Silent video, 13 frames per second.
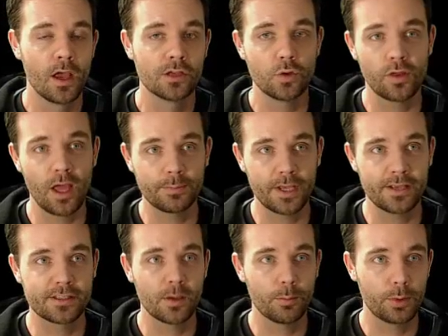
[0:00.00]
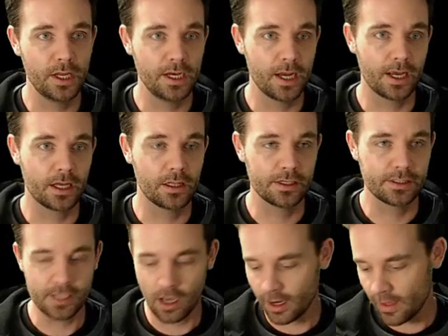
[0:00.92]
So the update's complete, and I can click
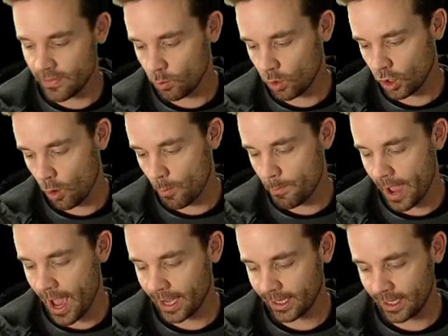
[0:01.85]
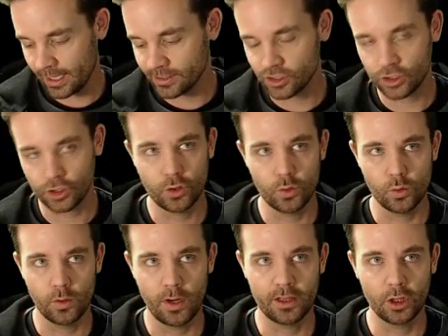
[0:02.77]
done, and then we'll go back
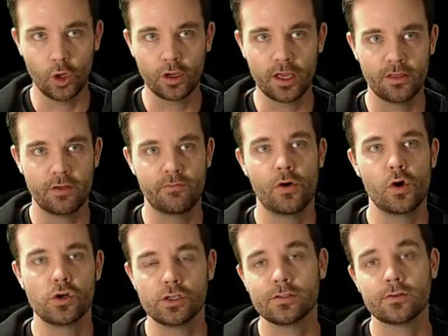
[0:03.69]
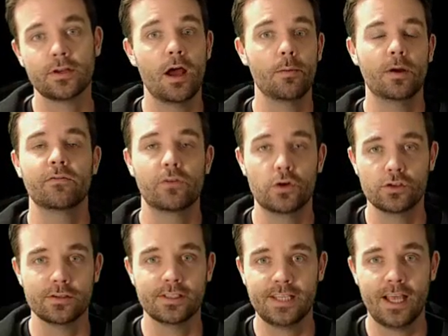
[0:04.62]
into and look at the version. So now I'm on
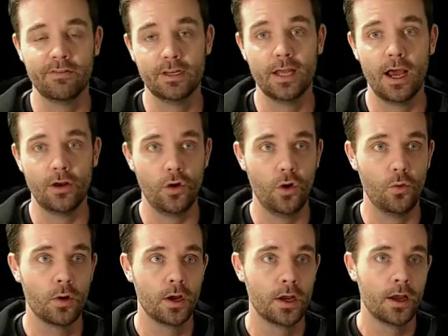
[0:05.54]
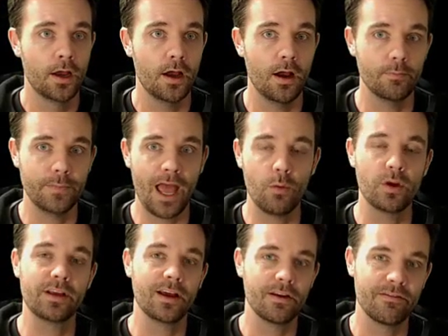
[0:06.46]
version 7.0. Now we
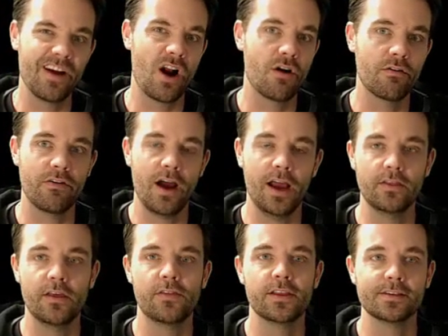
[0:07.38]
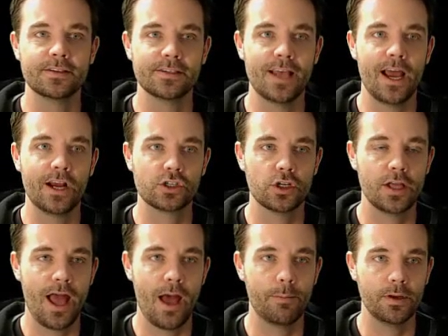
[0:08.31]
kind of verified that this has actually
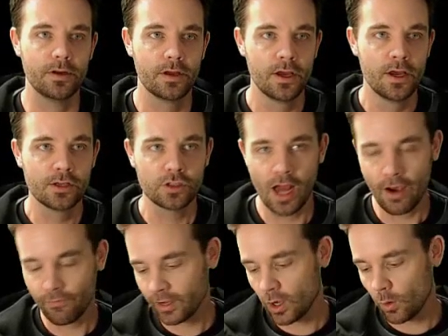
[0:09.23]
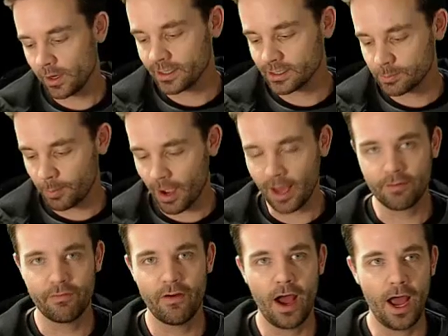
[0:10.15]
happened. So now if we go
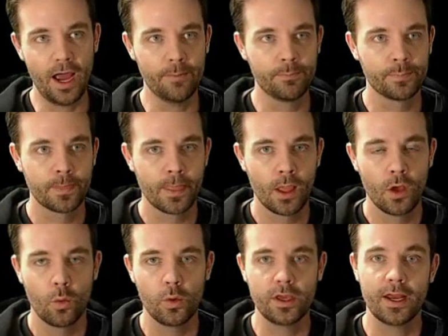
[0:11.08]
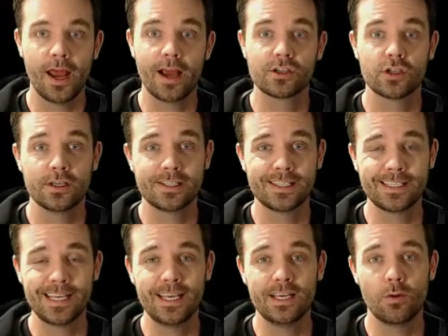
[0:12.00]
Spotify, we can actually
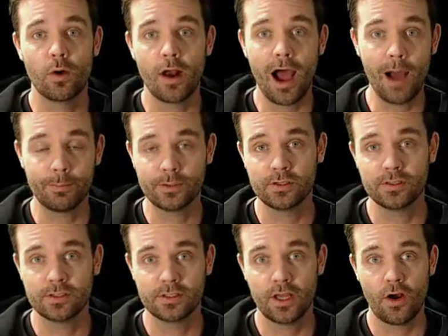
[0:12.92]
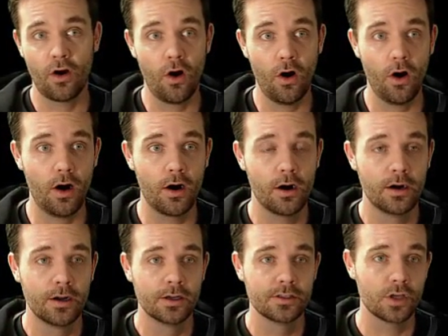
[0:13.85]
see what options there are.
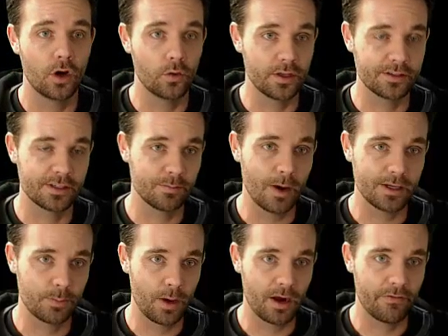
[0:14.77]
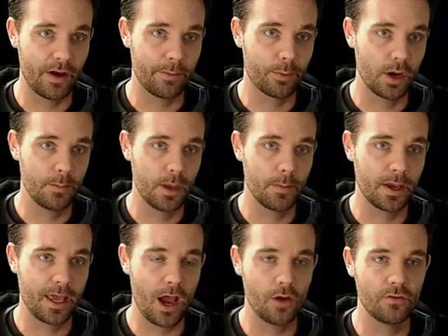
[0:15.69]
So this is my Spotify premium
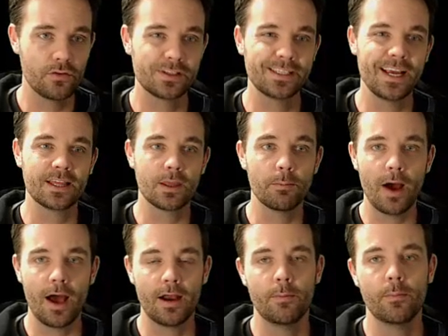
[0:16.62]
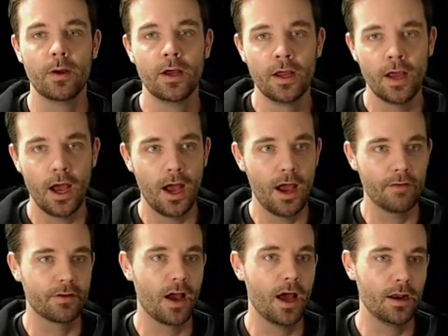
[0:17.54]
account. If you see at the bottom,
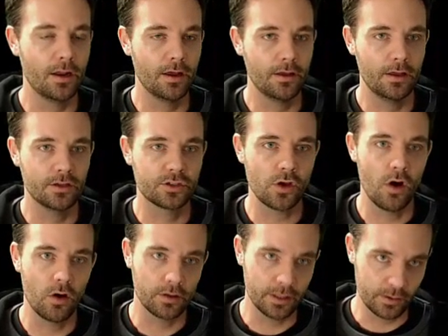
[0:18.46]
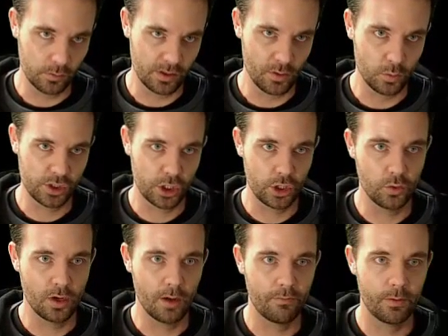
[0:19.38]
I've got a song that was
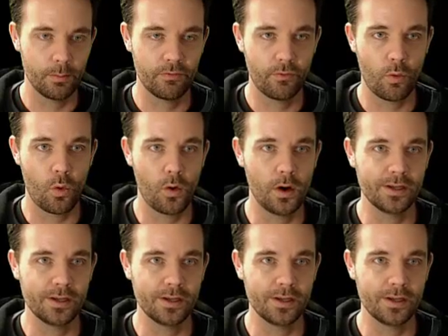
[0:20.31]
queued up from before.